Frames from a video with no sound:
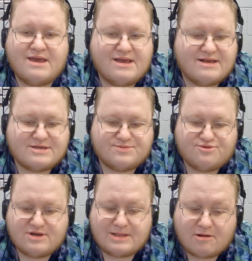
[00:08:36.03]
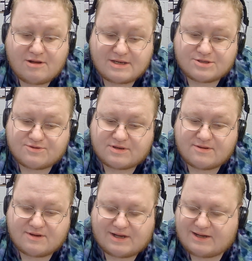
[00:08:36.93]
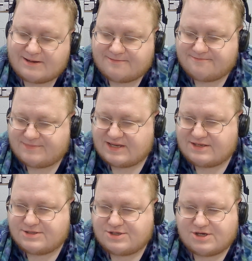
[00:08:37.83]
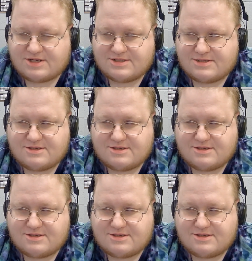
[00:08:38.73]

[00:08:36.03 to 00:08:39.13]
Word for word: And it's a pretty long history. Um, he's just